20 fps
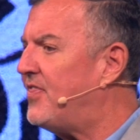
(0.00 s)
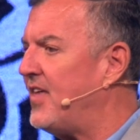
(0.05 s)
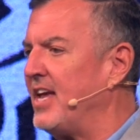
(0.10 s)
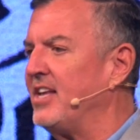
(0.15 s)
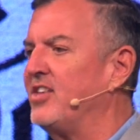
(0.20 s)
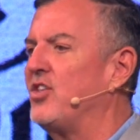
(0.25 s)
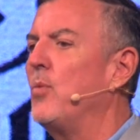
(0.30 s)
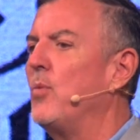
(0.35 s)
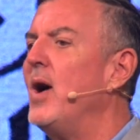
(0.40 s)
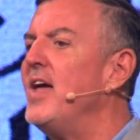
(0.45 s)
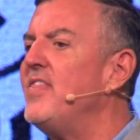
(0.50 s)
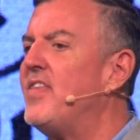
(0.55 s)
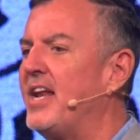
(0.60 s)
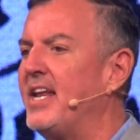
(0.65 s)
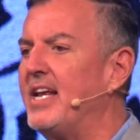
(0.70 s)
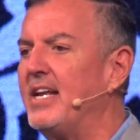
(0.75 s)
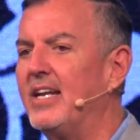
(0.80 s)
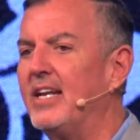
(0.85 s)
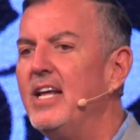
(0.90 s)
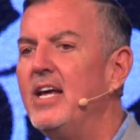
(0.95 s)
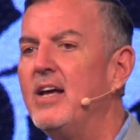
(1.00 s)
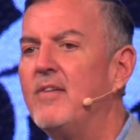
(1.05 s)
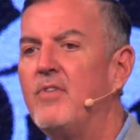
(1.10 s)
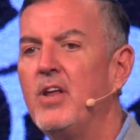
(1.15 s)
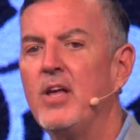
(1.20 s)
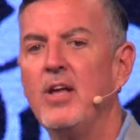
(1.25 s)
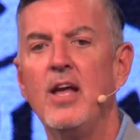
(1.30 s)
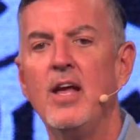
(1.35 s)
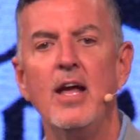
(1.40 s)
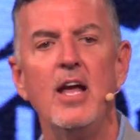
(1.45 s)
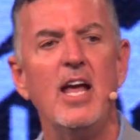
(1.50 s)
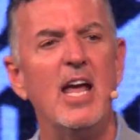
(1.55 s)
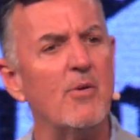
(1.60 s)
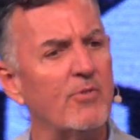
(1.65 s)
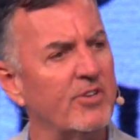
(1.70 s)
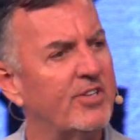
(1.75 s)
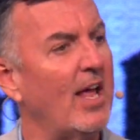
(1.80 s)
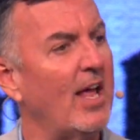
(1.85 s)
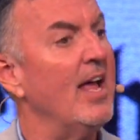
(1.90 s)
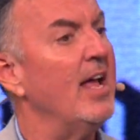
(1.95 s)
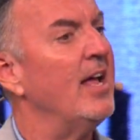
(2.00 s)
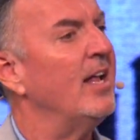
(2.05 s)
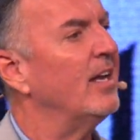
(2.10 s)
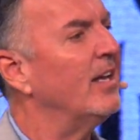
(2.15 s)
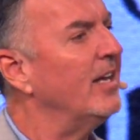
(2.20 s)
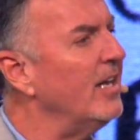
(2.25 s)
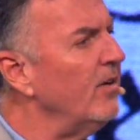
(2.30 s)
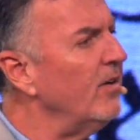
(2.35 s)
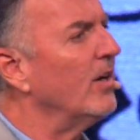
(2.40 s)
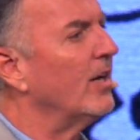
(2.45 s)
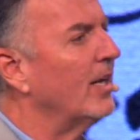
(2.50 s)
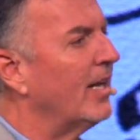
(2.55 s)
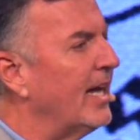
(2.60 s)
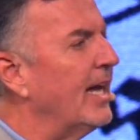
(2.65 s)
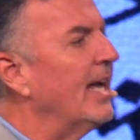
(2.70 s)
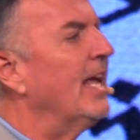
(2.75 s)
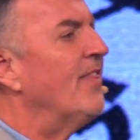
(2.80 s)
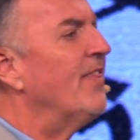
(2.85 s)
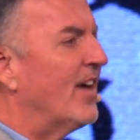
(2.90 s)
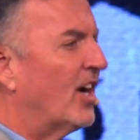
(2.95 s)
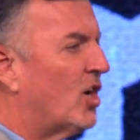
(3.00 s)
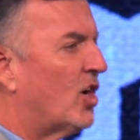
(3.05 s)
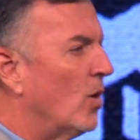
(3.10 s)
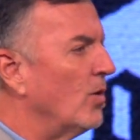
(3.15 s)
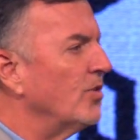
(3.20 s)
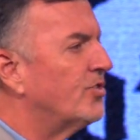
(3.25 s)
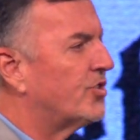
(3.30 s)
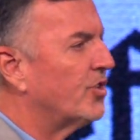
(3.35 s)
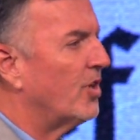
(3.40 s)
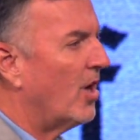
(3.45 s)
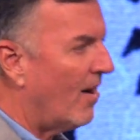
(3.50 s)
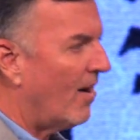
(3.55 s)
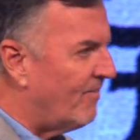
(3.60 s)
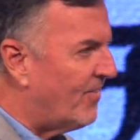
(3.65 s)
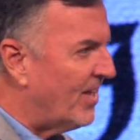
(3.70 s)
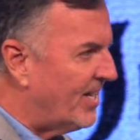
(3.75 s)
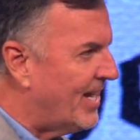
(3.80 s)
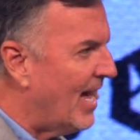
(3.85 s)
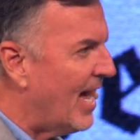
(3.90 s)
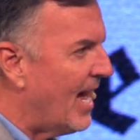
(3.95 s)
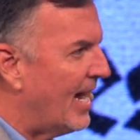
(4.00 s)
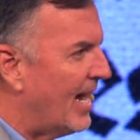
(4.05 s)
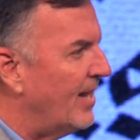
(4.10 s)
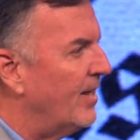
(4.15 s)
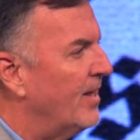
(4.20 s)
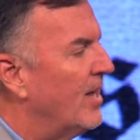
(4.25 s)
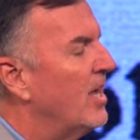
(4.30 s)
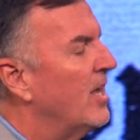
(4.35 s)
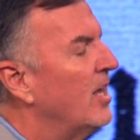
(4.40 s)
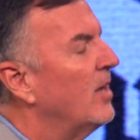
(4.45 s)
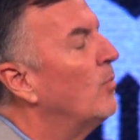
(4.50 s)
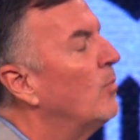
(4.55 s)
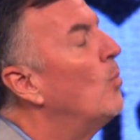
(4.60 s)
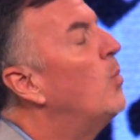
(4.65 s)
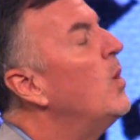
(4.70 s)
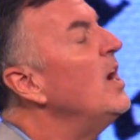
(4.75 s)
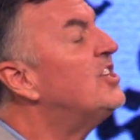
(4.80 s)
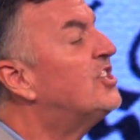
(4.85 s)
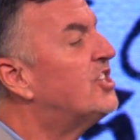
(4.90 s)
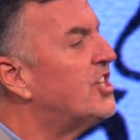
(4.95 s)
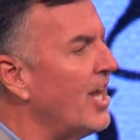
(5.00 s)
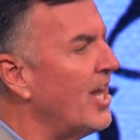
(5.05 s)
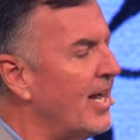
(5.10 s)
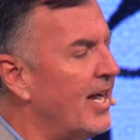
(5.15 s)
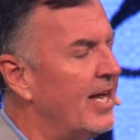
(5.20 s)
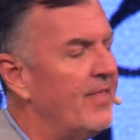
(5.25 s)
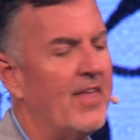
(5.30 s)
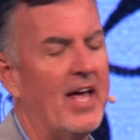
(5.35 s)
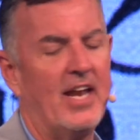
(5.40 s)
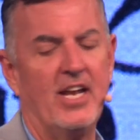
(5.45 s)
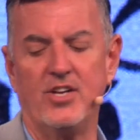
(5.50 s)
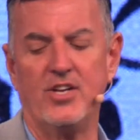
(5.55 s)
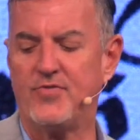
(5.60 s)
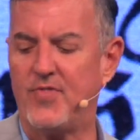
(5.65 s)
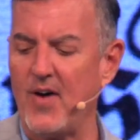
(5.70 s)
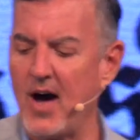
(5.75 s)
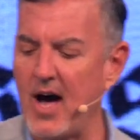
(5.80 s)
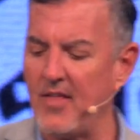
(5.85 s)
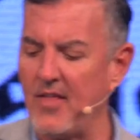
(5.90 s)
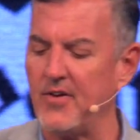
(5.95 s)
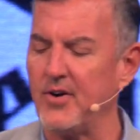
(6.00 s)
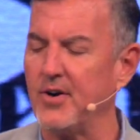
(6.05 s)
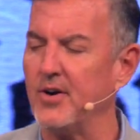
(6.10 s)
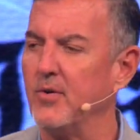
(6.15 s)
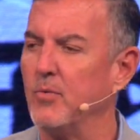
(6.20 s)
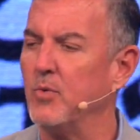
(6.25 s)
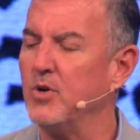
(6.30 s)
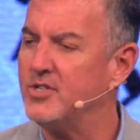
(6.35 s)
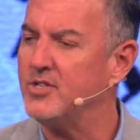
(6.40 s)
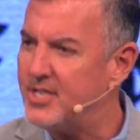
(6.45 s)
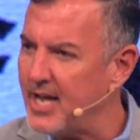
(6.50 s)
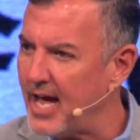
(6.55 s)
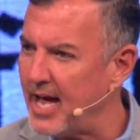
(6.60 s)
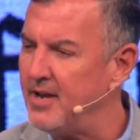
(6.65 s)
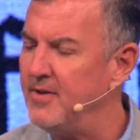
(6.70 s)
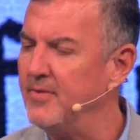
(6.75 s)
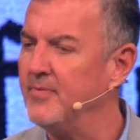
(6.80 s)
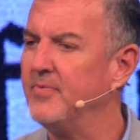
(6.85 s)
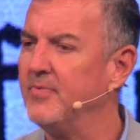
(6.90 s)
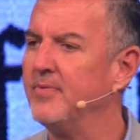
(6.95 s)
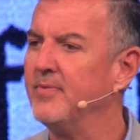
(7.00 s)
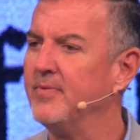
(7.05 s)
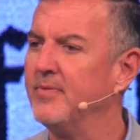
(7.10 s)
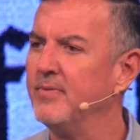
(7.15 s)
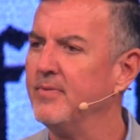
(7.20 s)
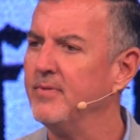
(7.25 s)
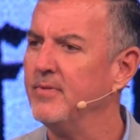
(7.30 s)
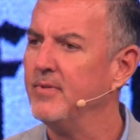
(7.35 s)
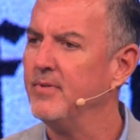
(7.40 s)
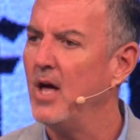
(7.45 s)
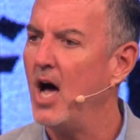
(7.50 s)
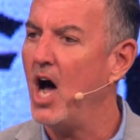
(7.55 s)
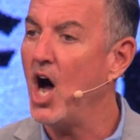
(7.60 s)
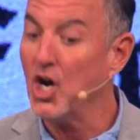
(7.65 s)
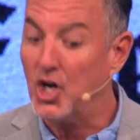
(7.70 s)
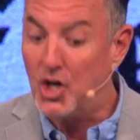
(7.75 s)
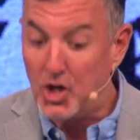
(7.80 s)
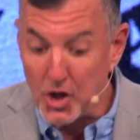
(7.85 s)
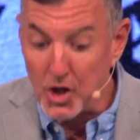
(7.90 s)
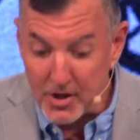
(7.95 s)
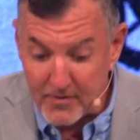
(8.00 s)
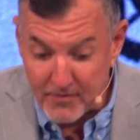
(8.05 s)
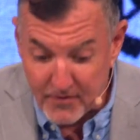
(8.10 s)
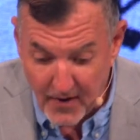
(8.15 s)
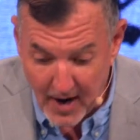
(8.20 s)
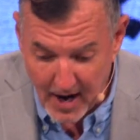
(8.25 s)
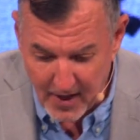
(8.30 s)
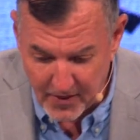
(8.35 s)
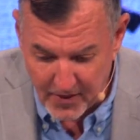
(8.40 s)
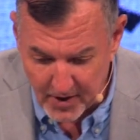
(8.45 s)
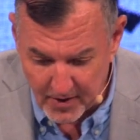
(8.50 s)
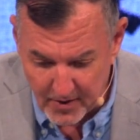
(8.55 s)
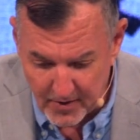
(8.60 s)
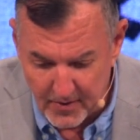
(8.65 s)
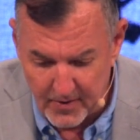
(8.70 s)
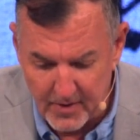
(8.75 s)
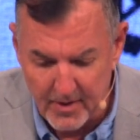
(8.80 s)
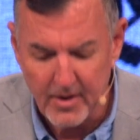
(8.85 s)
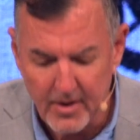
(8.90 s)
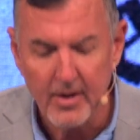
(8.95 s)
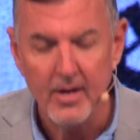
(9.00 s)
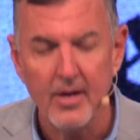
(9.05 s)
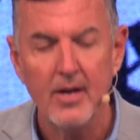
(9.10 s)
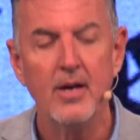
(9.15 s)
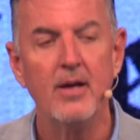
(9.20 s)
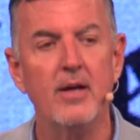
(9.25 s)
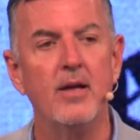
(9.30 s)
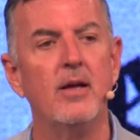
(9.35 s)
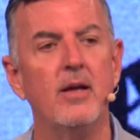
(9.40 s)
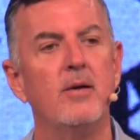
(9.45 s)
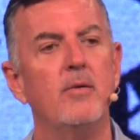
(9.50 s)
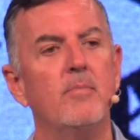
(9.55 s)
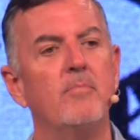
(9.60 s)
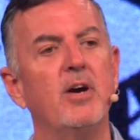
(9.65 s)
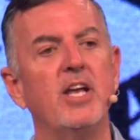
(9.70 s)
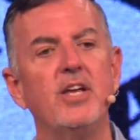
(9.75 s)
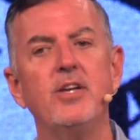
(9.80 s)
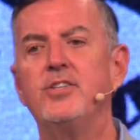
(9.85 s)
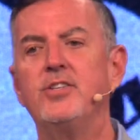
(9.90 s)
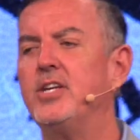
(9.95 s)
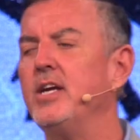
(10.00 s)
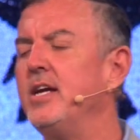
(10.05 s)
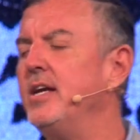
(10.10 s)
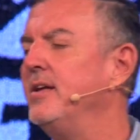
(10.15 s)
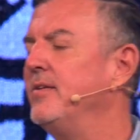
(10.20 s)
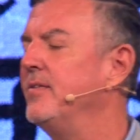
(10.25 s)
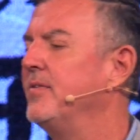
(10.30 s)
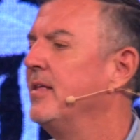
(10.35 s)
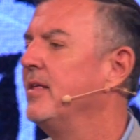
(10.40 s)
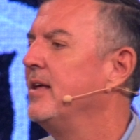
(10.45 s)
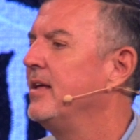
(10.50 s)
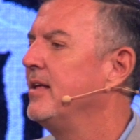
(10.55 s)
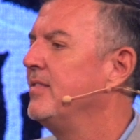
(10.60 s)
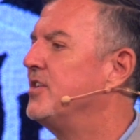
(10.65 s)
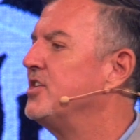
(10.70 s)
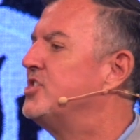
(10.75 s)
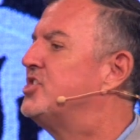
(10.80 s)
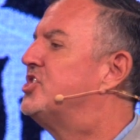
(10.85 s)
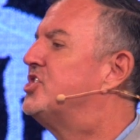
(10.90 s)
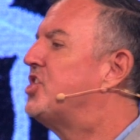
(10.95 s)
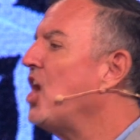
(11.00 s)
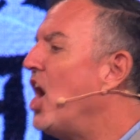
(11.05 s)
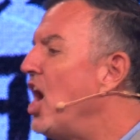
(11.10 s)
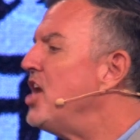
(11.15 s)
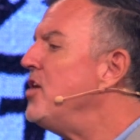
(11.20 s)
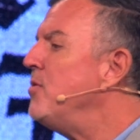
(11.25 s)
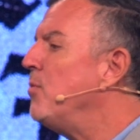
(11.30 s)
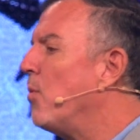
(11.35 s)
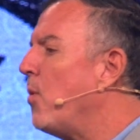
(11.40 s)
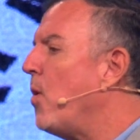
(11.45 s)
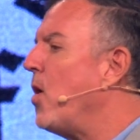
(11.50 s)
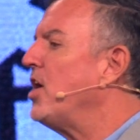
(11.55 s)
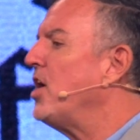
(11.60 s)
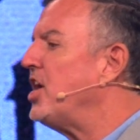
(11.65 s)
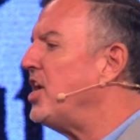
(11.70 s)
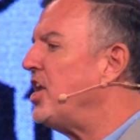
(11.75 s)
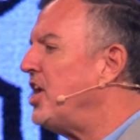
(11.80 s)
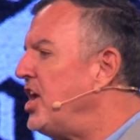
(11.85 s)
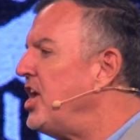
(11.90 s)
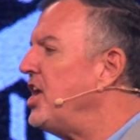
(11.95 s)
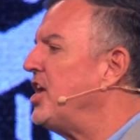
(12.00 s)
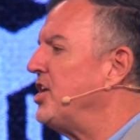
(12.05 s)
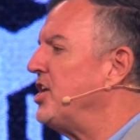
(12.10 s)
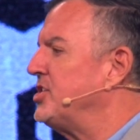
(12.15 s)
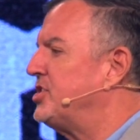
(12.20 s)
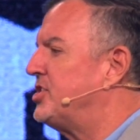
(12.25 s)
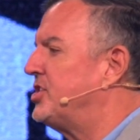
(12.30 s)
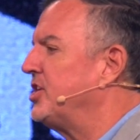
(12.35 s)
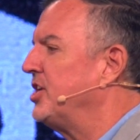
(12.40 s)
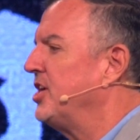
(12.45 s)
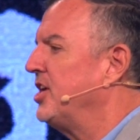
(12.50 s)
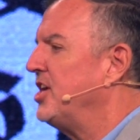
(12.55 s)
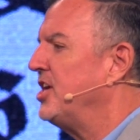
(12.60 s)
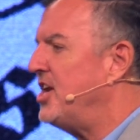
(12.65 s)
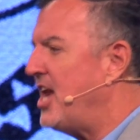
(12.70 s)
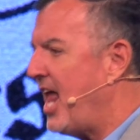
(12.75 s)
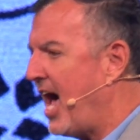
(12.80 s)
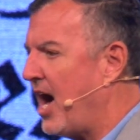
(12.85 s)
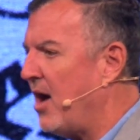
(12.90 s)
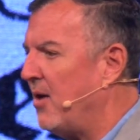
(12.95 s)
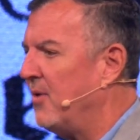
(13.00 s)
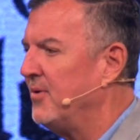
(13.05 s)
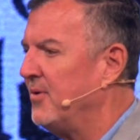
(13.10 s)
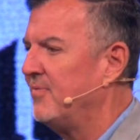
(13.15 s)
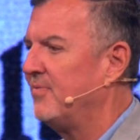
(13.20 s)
things, the way that he lived, it was literally in the culture of the day, wishing that his father was dead, a good father. But you see, the son wanted his now.